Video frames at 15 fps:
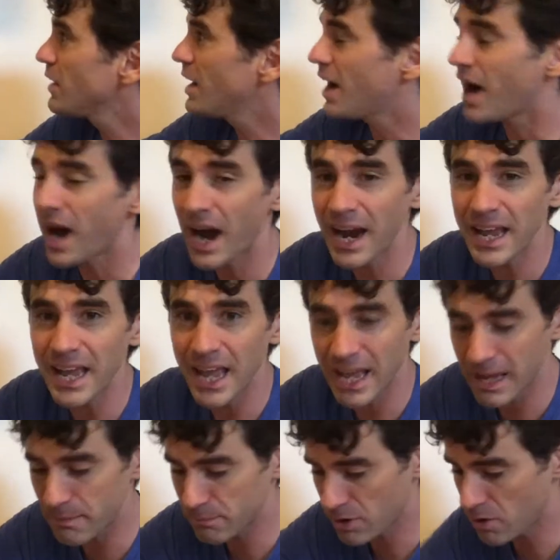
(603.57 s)
I
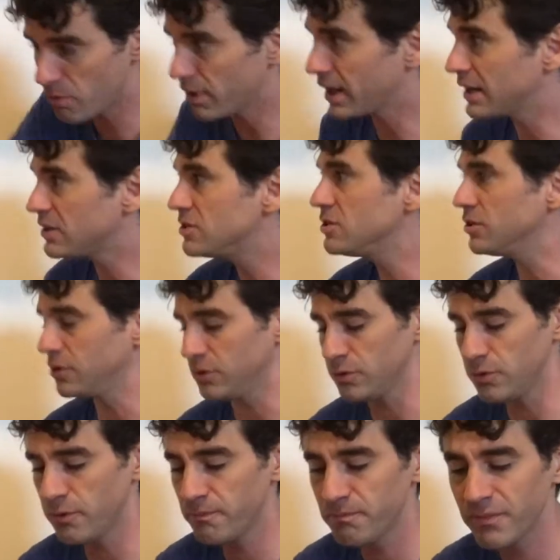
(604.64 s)
am going to
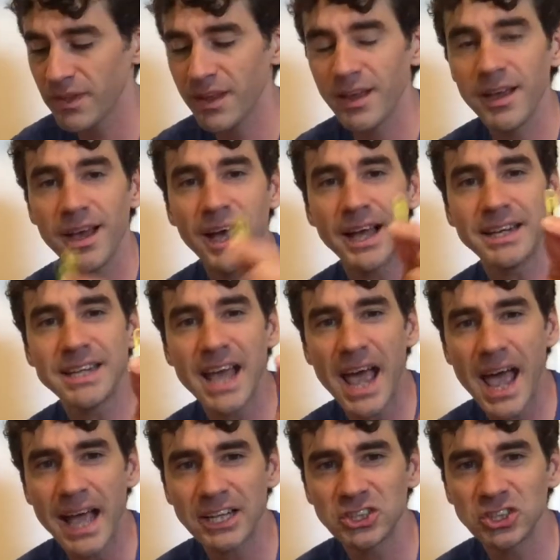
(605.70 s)

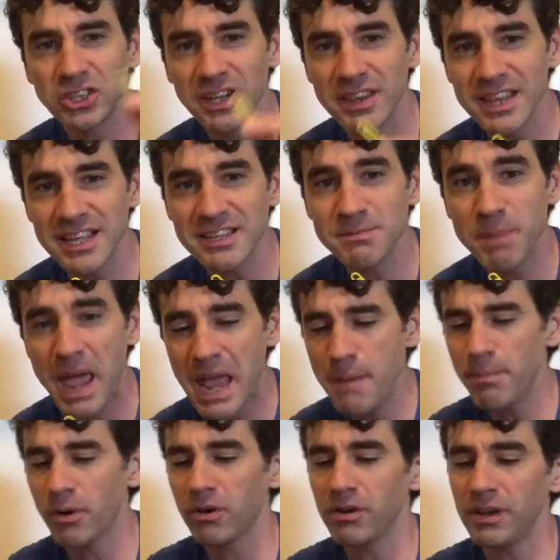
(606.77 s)
attach this
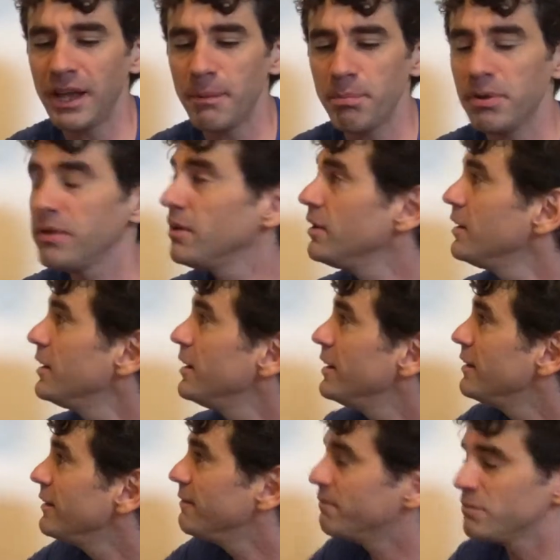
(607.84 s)
paper clip
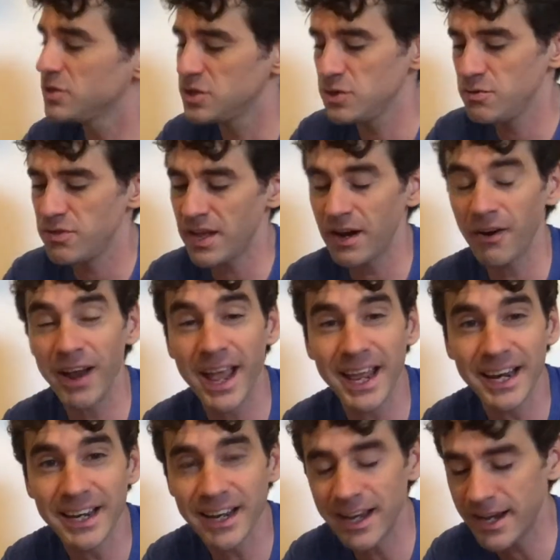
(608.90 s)
to there. And
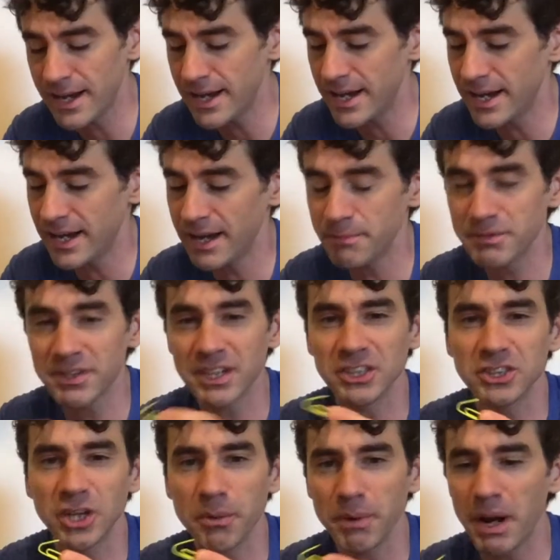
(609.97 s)
I'm just going to show
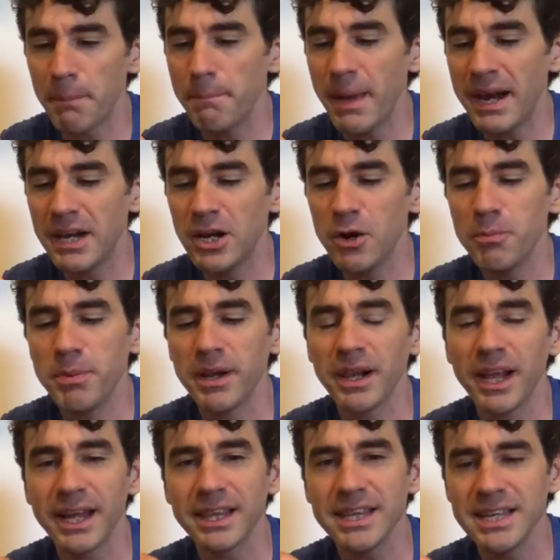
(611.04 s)
you, I'm going to bend it open
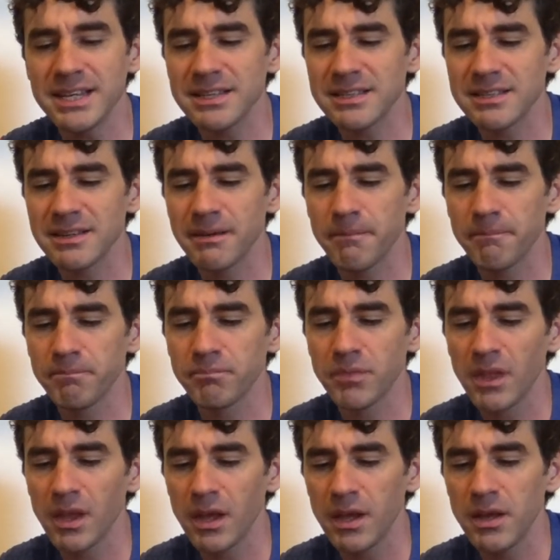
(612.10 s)
like this.
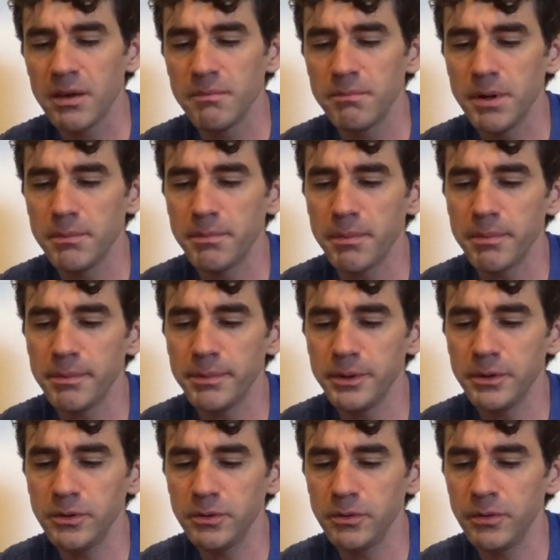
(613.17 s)
Boo, boo, boo,
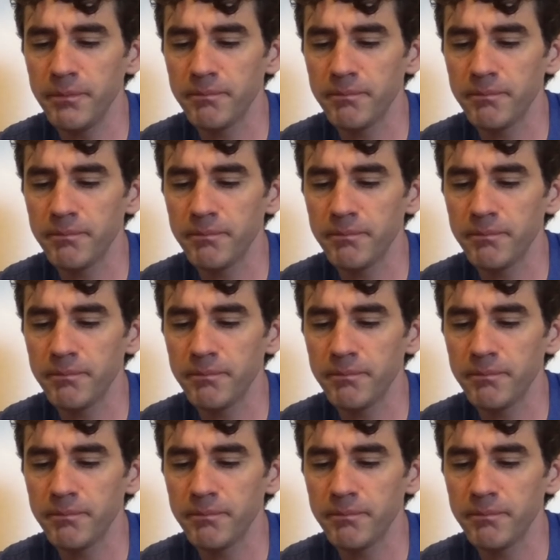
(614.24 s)
boo.